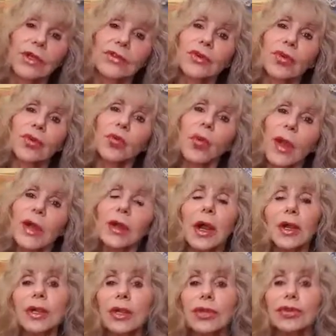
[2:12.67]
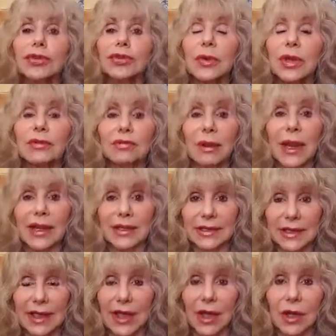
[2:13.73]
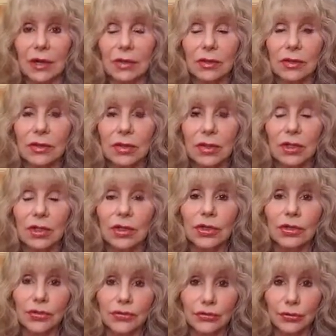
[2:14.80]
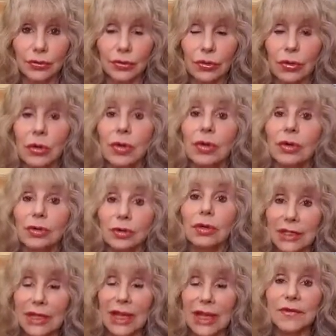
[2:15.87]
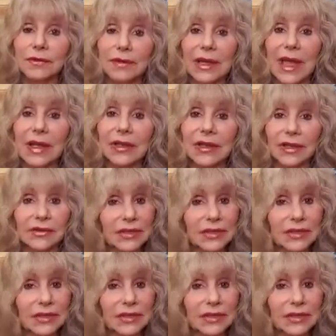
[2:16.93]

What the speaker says: So what are you doing right now to create the reality?